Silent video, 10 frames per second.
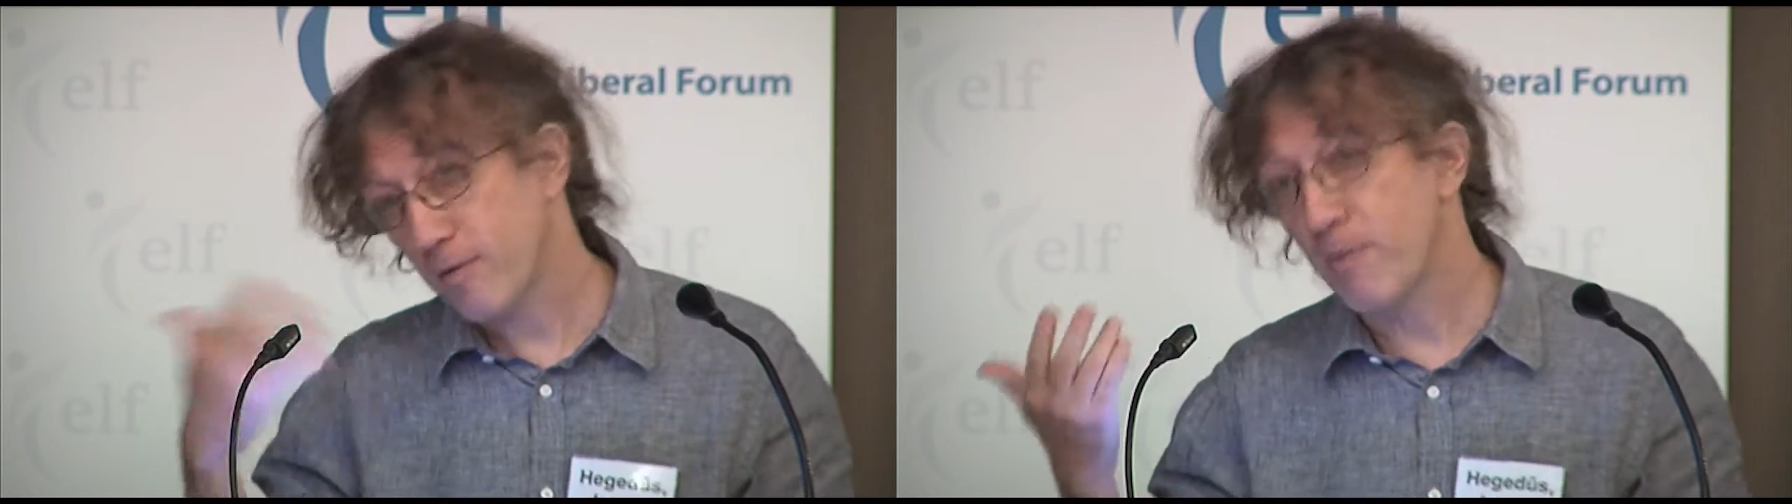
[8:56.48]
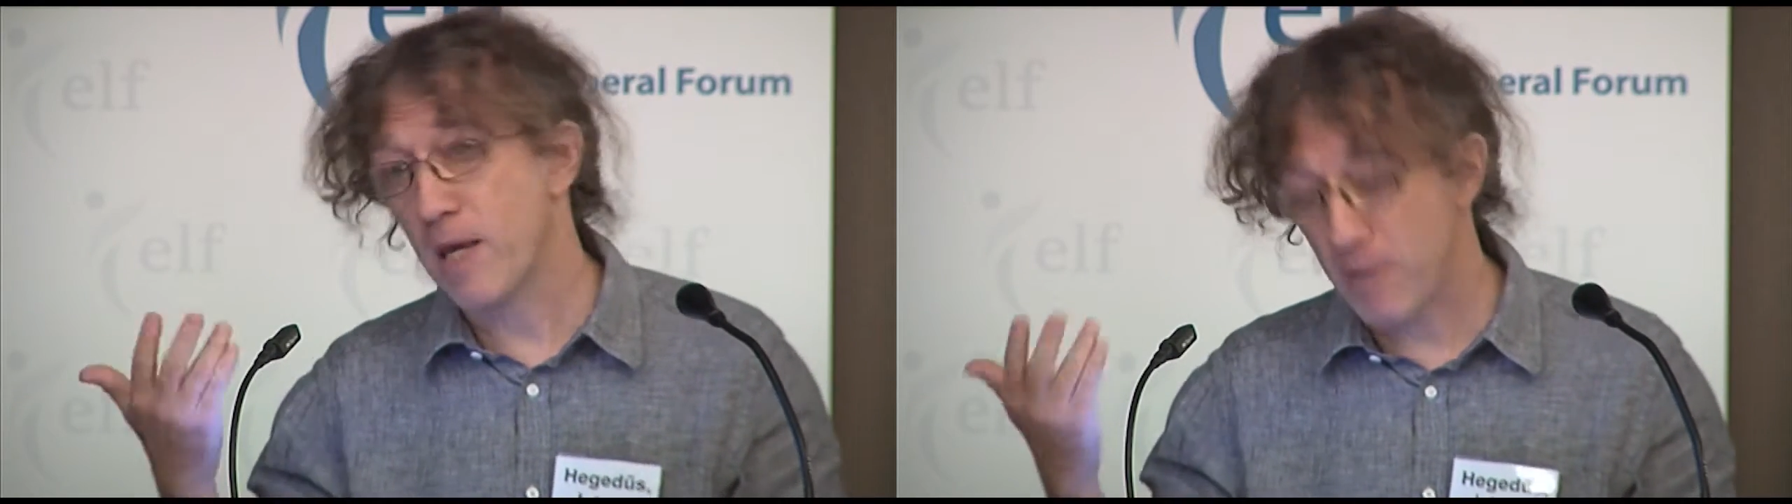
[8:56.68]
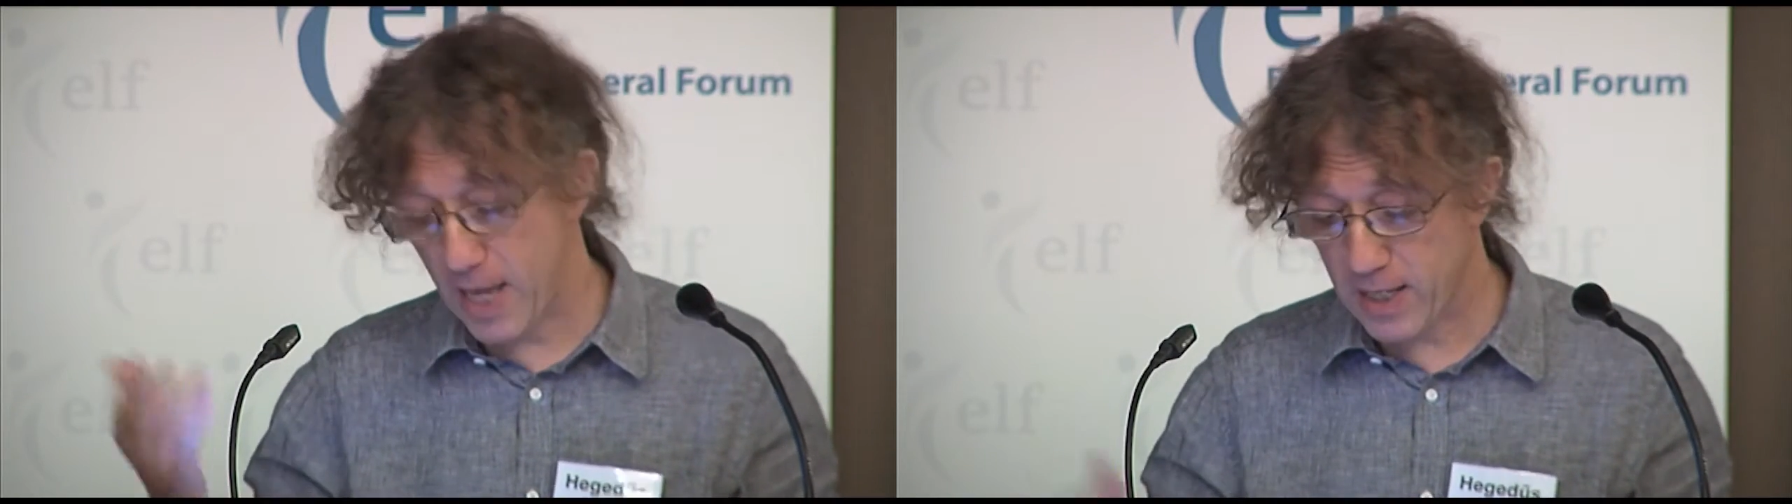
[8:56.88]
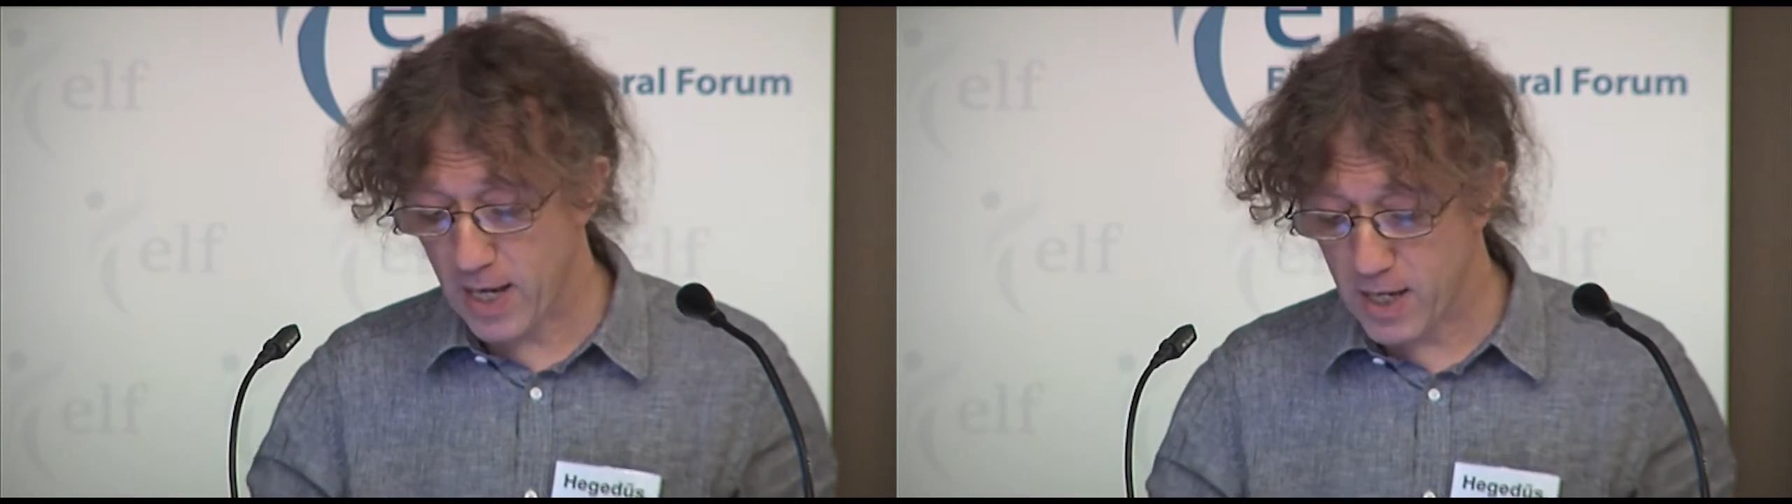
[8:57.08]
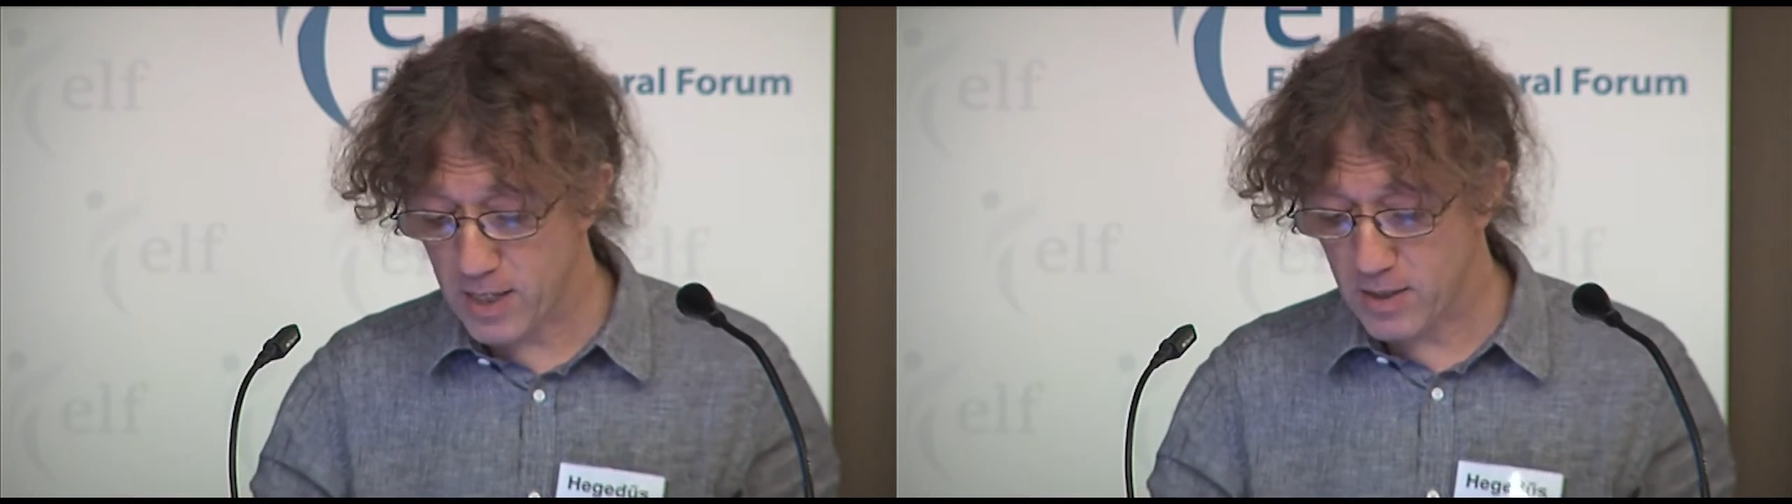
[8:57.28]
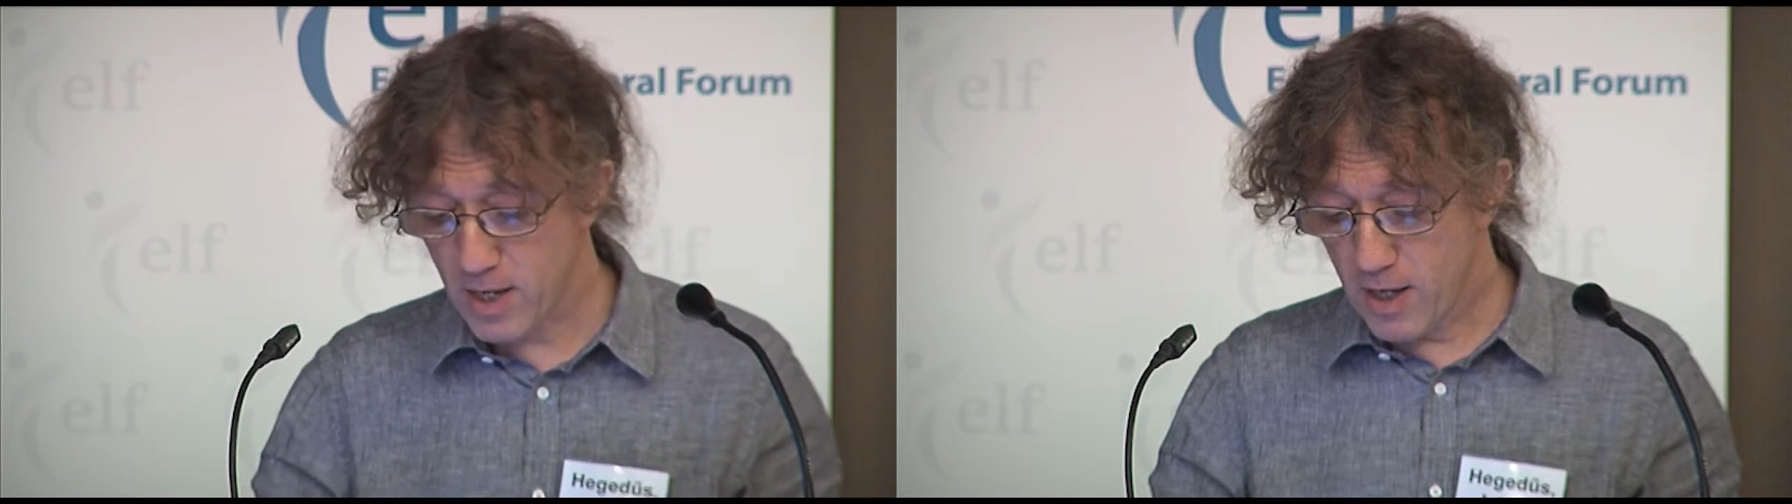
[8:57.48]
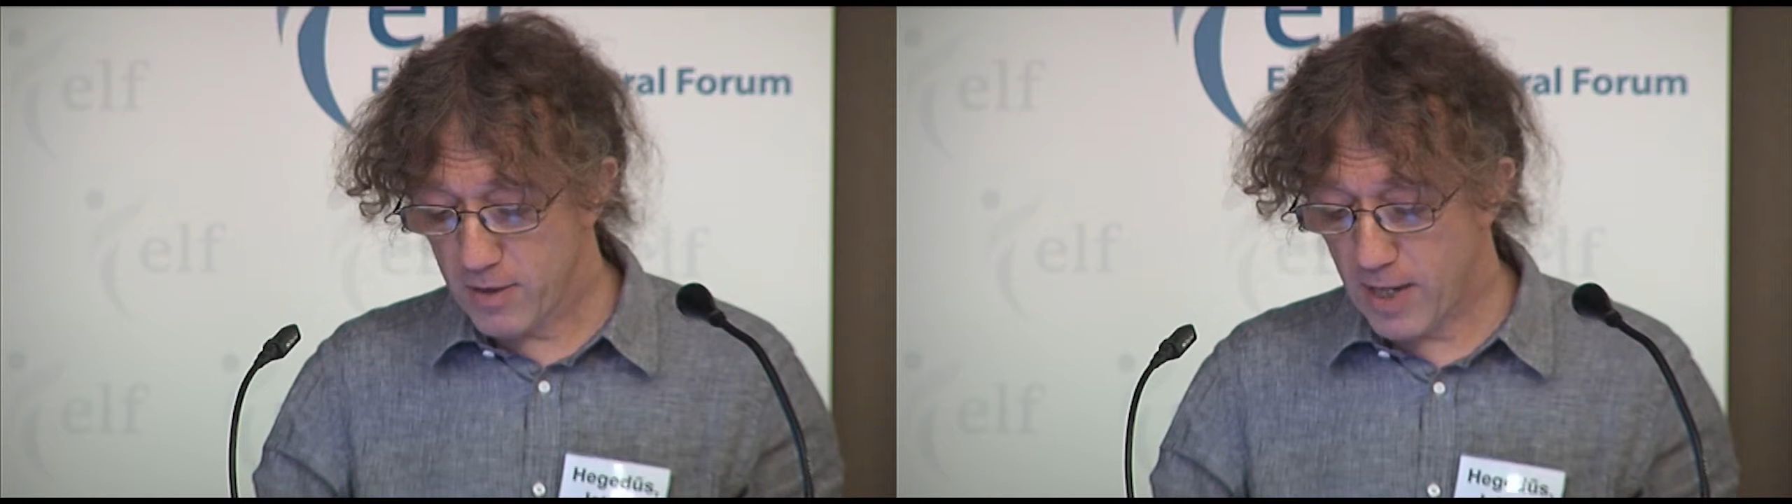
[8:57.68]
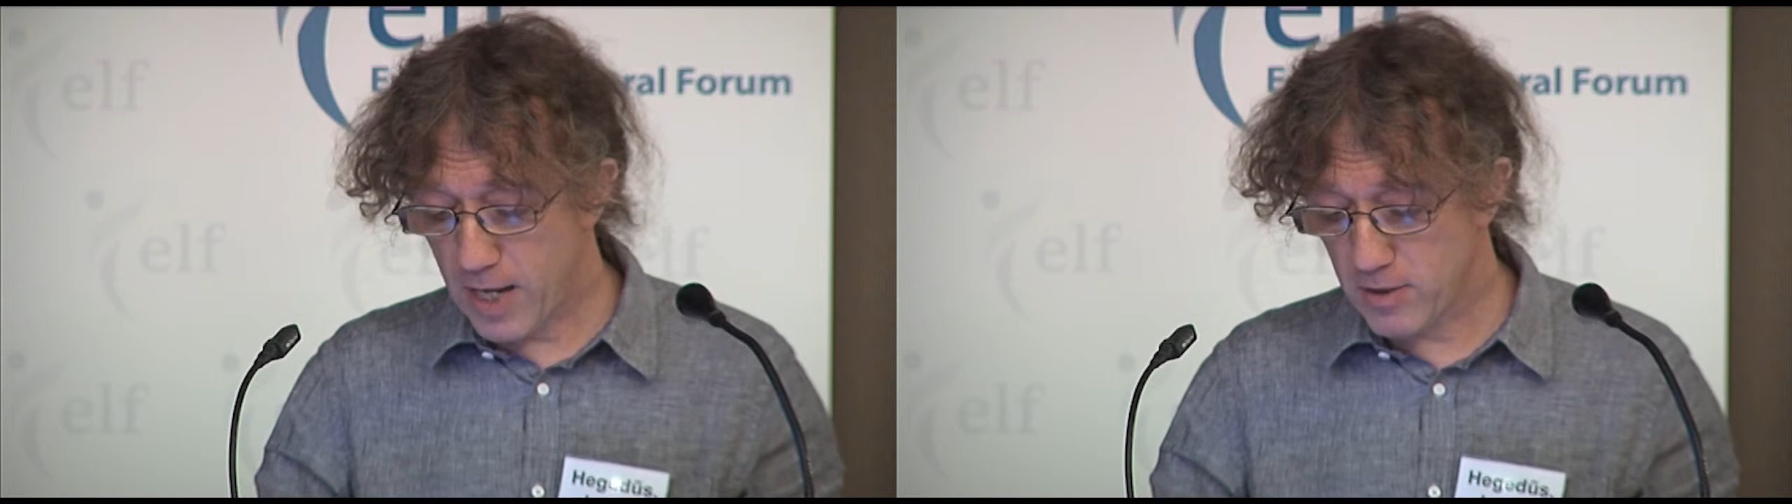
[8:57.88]
maybe again,
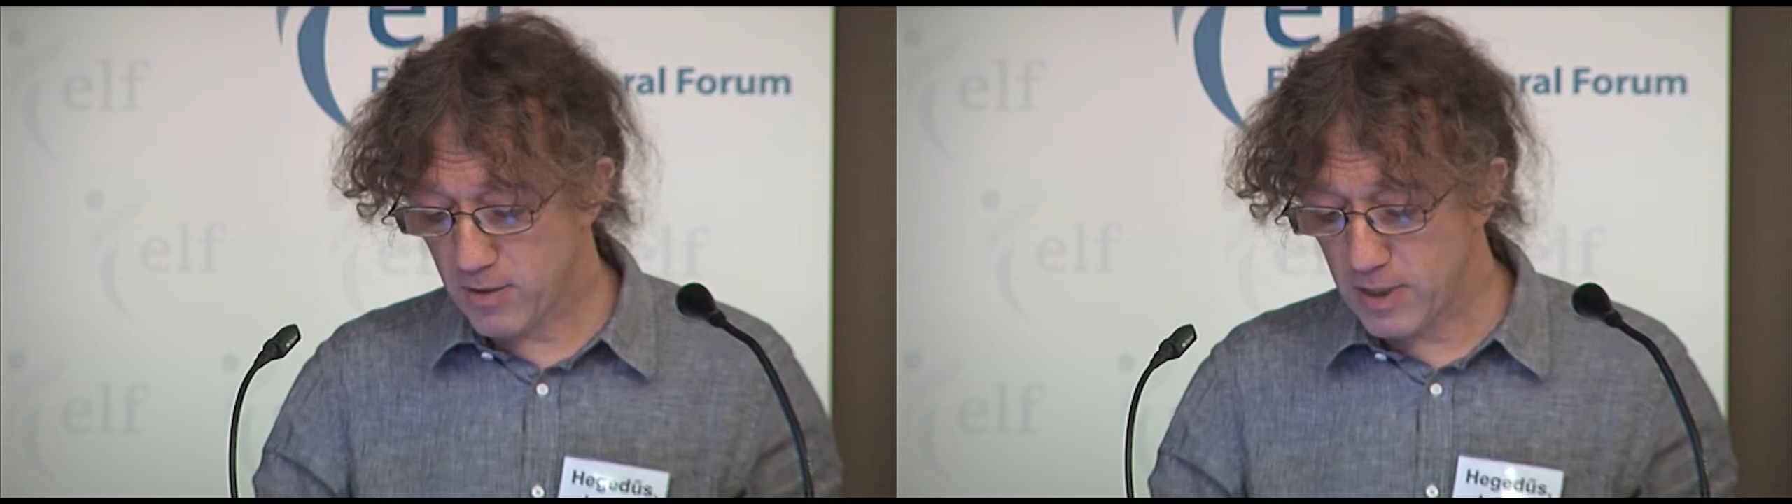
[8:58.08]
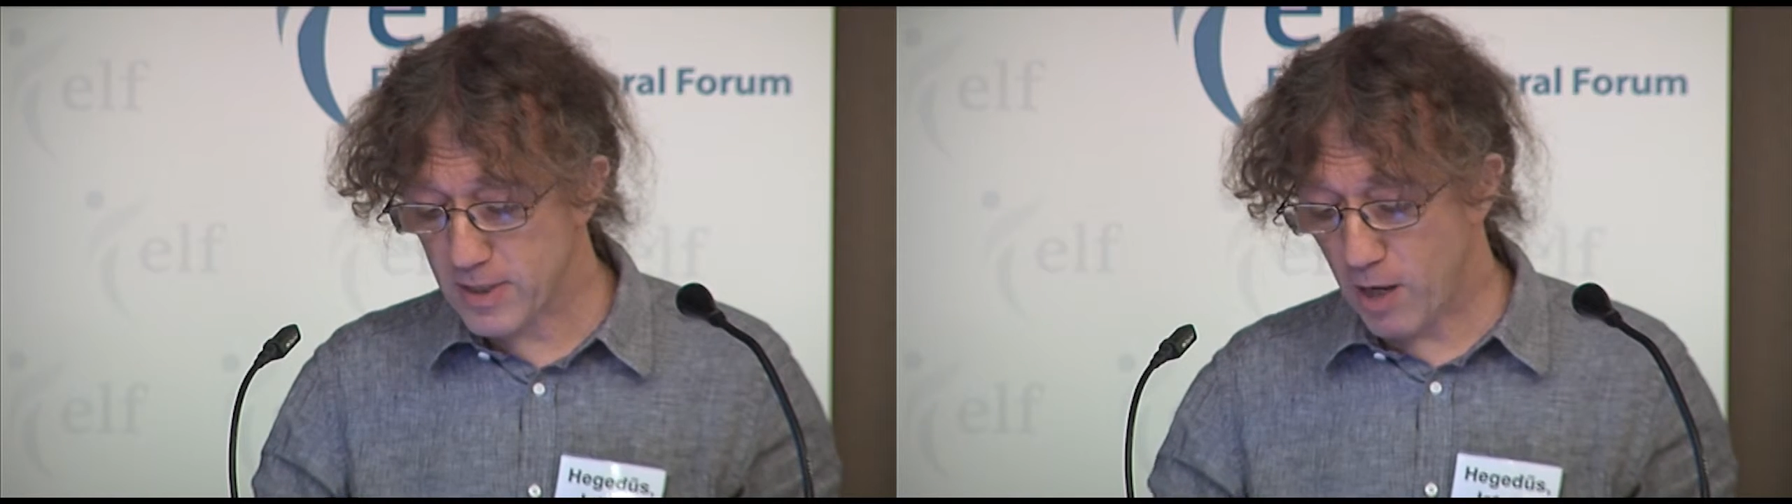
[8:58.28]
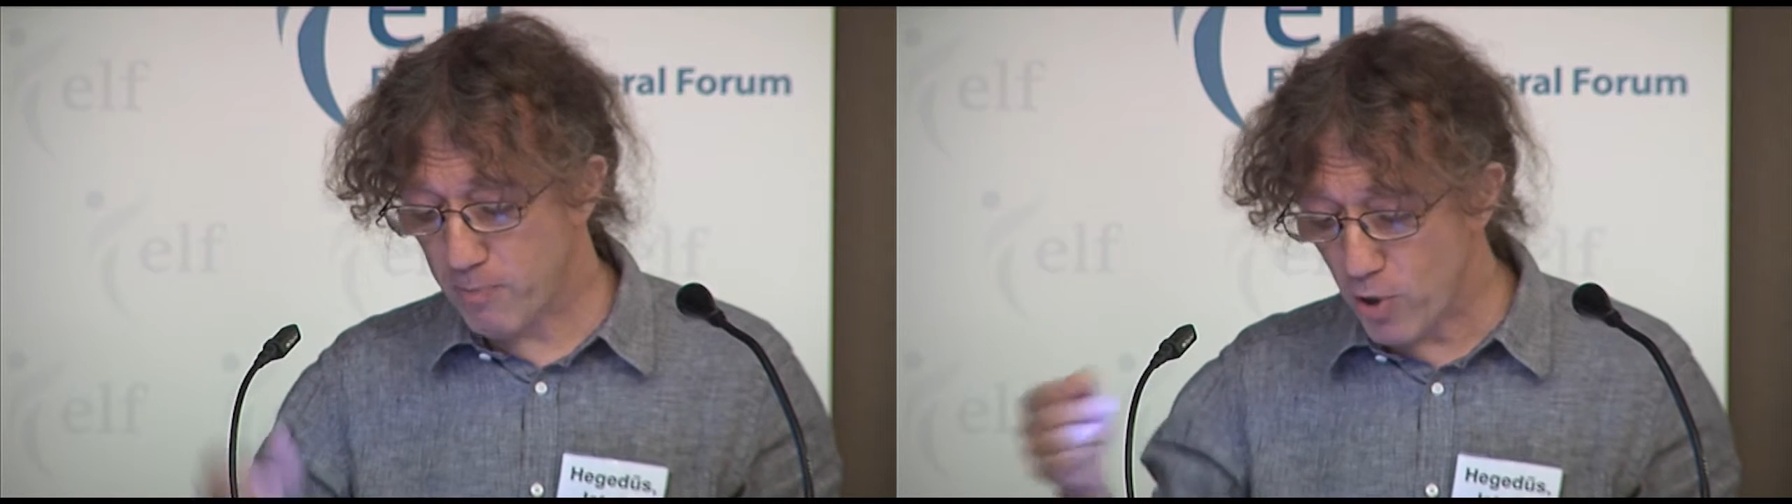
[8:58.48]
that these are